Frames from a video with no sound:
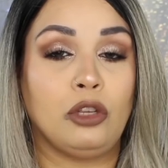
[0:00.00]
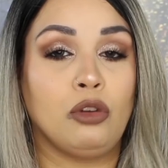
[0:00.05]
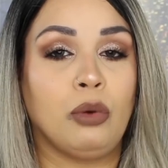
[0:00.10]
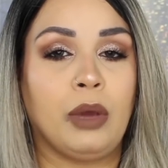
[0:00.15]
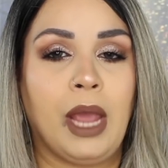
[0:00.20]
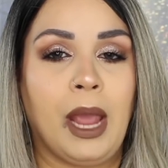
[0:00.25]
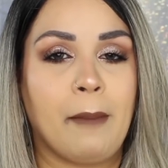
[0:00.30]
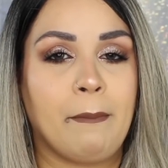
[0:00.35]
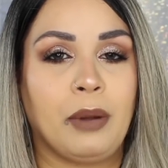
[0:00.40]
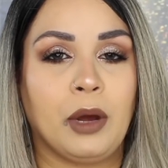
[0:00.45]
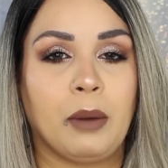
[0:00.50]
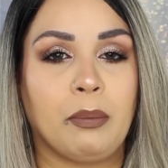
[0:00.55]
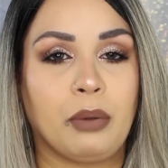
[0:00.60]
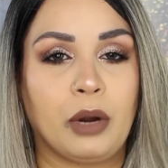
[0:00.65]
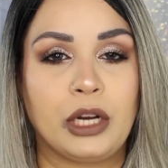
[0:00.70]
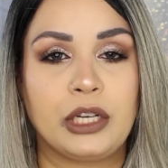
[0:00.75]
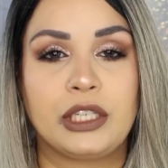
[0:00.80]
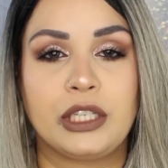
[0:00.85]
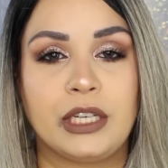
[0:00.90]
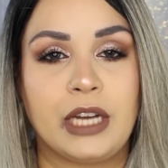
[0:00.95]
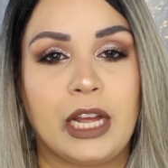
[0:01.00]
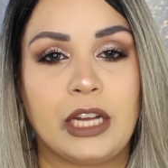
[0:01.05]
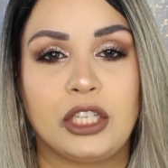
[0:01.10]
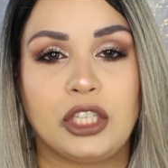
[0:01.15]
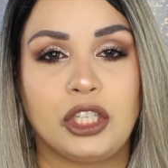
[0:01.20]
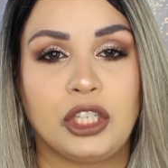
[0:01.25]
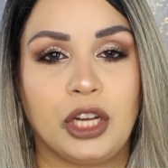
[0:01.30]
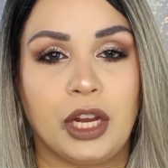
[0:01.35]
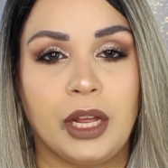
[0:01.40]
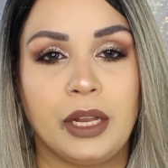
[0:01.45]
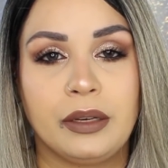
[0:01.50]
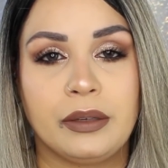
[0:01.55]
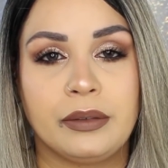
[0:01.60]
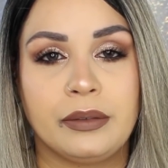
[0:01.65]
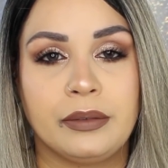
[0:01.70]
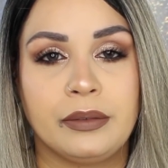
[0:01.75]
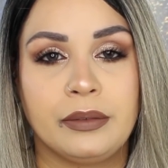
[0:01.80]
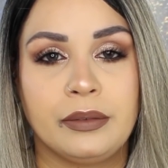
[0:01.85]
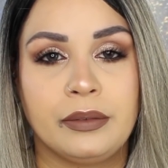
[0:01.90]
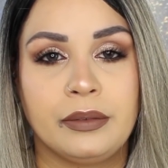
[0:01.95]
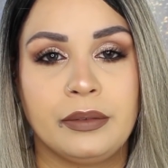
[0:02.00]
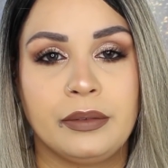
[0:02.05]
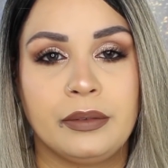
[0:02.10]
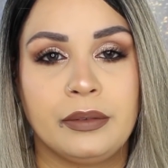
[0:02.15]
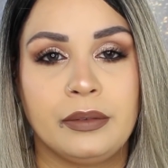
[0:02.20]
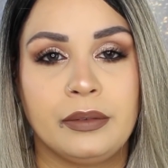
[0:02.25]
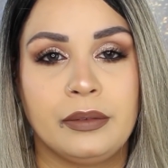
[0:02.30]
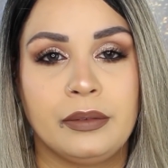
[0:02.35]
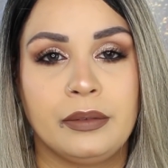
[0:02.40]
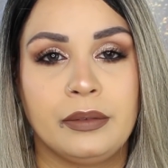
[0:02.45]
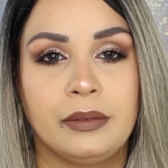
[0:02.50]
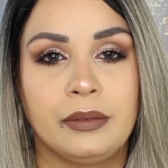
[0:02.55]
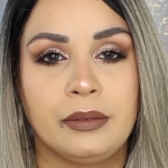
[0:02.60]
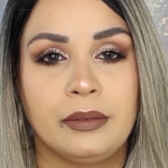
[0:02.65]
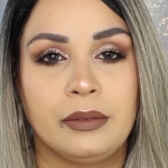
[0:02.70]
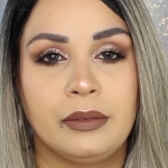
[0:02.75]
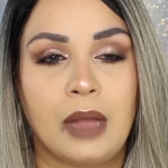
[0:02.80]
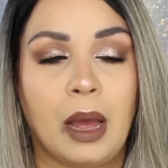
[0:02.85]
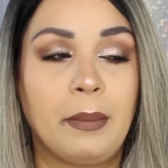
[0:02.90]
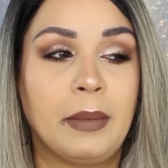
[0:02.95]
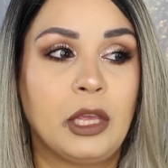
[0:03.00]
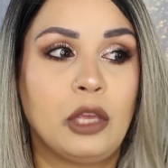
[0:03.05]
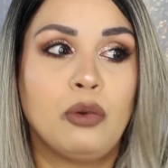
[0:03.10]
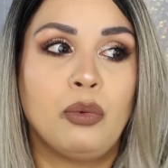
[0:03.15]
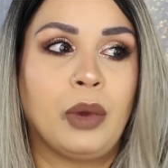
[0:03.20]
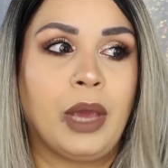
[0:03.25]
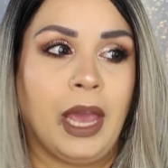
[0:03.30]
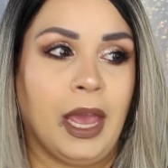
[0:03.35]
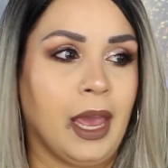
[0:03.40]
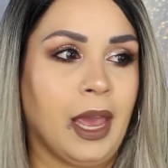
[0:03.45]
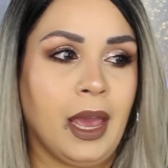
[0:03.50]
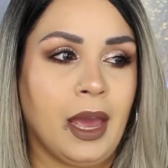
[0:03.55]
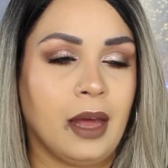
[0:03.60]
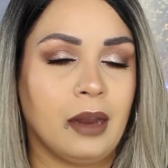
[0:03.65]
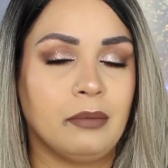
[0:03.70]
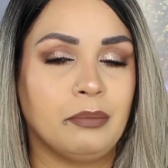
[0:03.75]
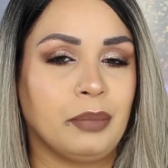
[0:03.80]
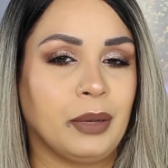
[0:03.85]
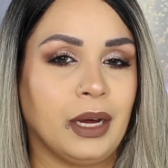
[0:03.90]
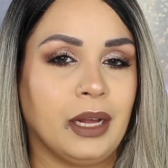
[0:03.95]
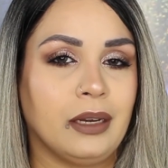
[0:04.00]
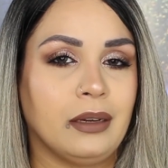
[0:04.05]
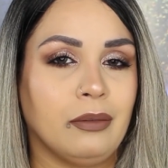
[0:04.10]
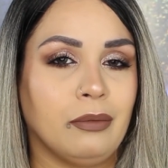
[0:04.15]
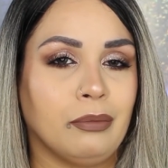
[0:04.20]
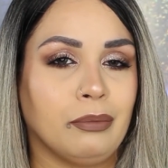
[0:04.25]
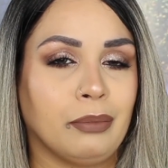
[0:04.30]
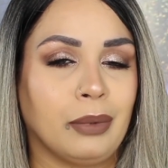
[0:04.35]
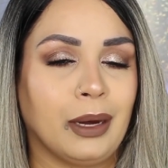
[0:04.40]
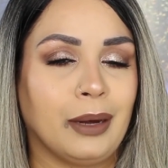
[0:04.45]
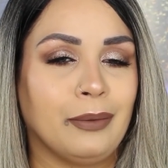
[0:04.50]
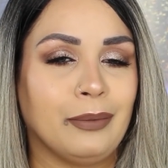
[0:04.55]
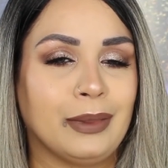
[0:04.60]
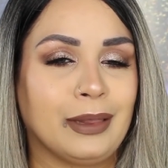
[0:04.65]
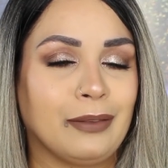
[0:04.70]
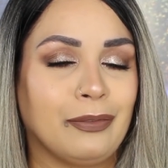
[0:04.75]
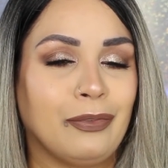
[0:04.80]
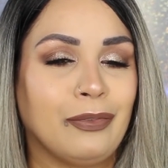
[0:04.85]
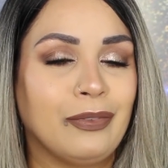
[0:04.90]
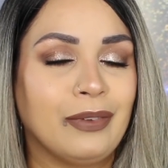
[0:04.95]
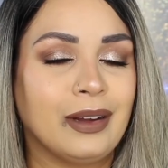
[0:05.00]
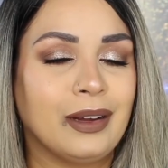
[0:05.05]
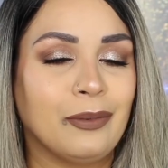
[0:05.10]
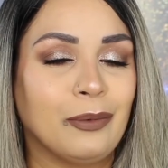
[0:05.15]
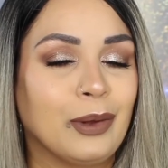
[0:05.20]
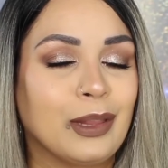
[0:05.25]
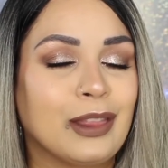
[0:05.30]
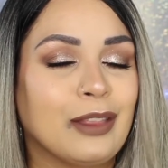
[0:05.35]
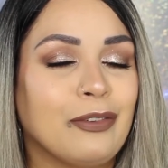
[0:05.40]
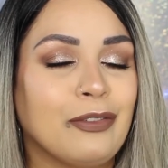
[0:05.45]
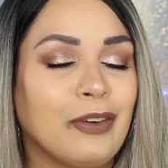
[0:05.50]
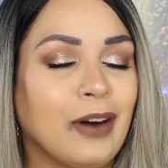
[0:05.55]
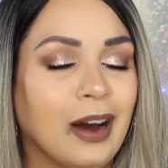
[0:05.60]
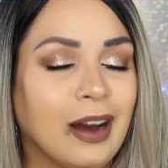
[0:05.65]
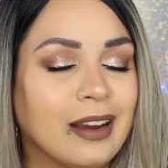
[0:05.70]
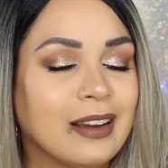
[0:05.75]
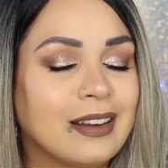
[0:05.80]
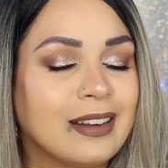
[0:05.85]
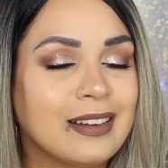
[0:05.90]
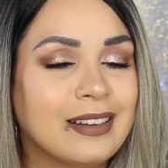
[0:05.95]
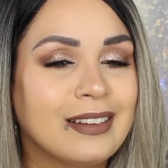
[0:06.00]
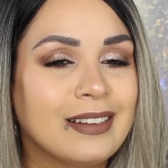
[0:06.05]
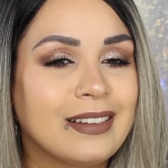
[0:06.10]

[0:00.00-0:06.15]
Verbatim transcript: You can't put a brush in that shit. I mean, you can, but what the fuck?